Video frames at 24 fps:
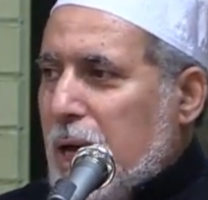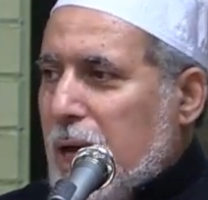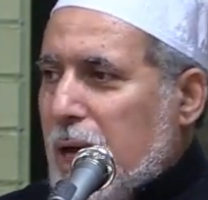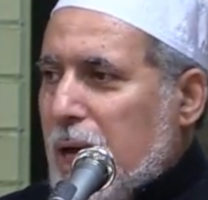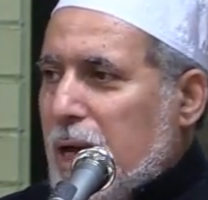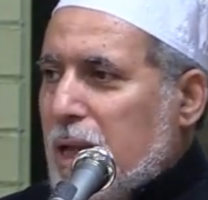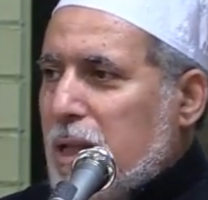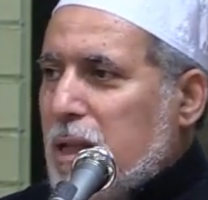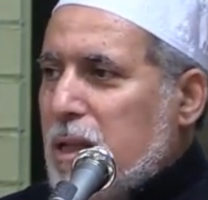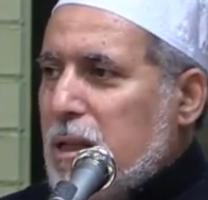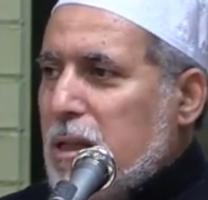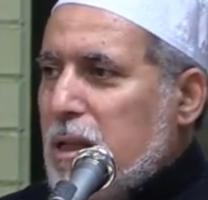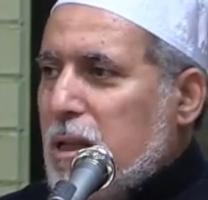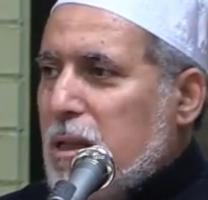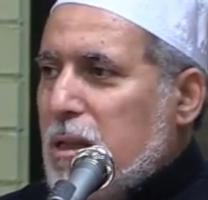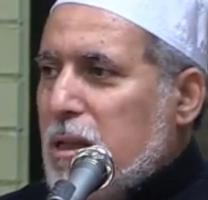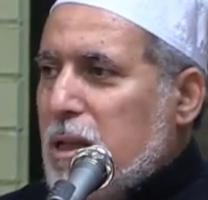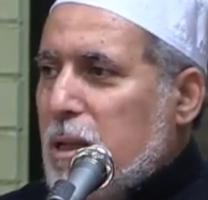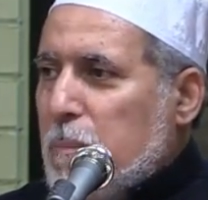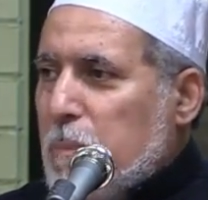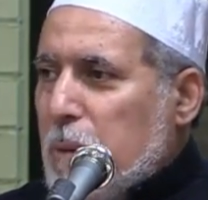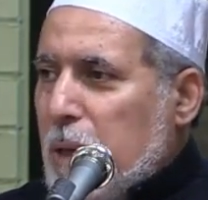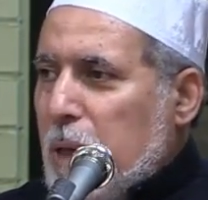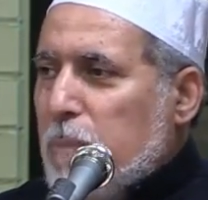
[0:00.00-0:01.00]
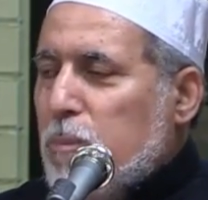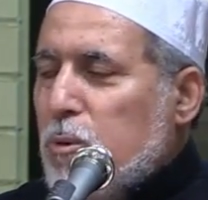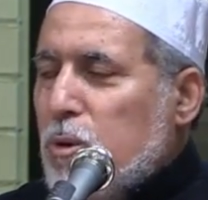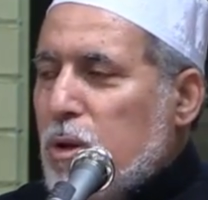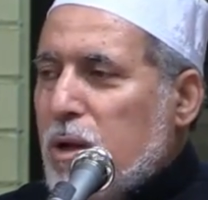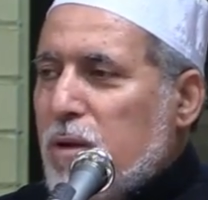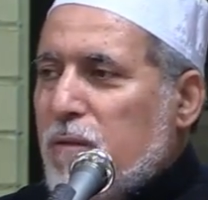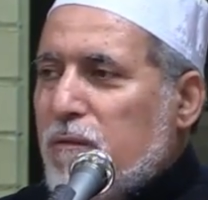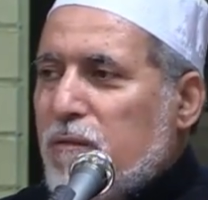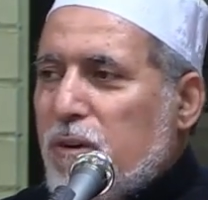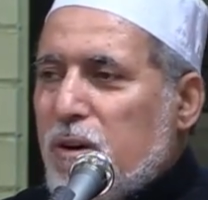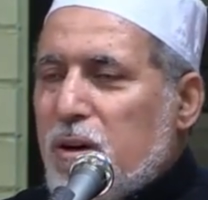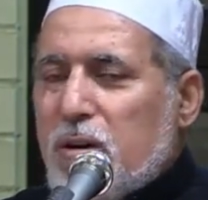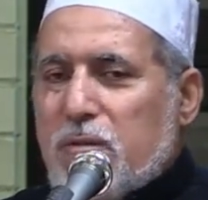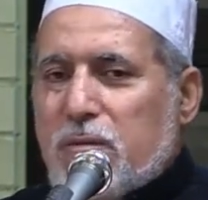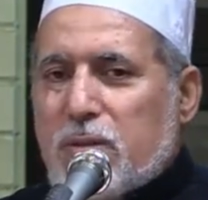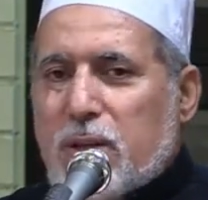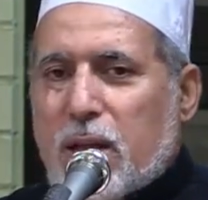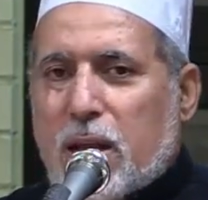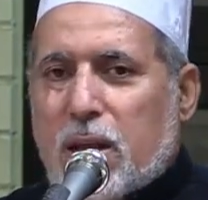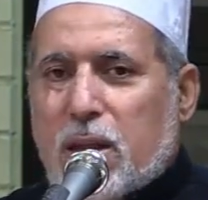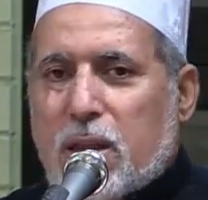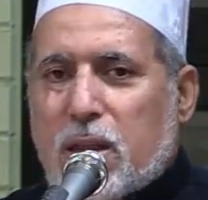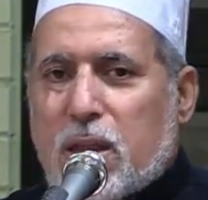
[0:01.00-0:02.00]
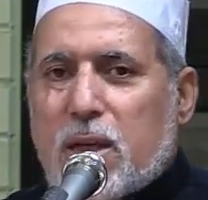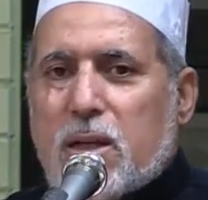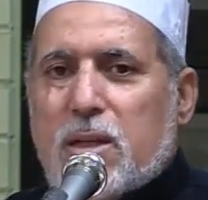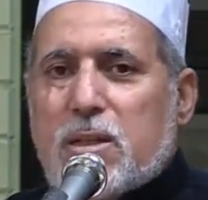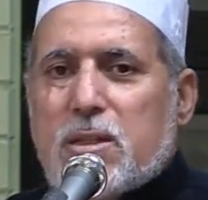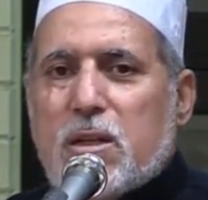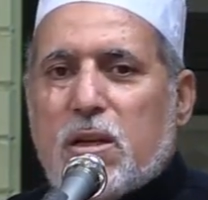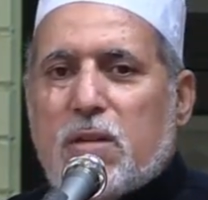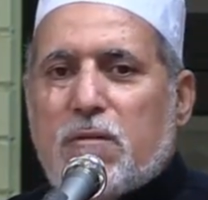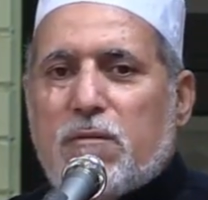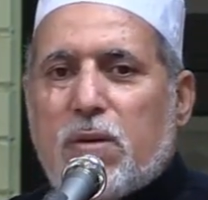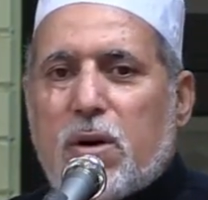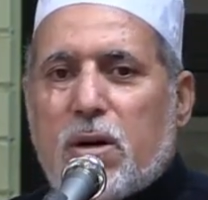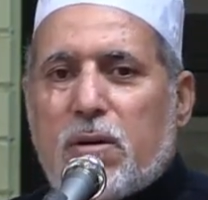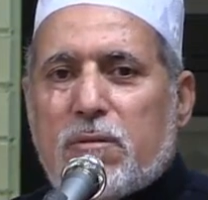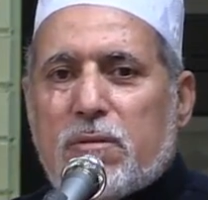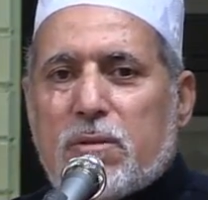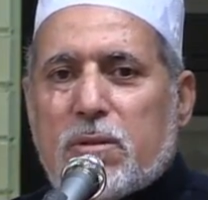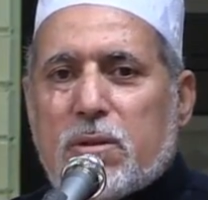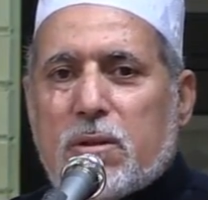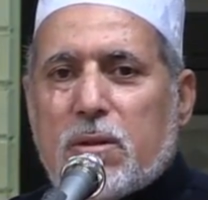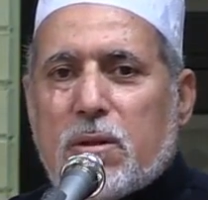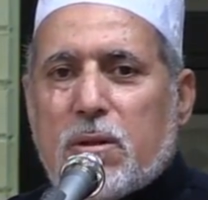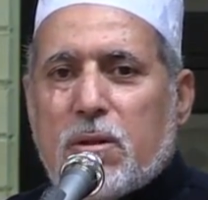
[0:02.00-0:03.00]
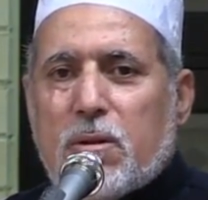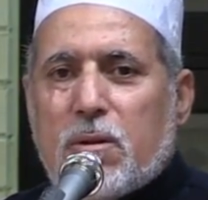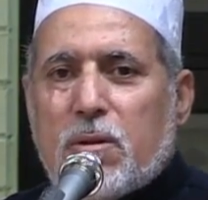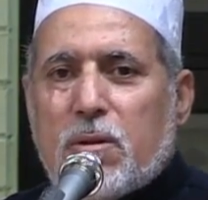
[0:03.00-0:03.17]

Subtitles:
and the people involved and things involved,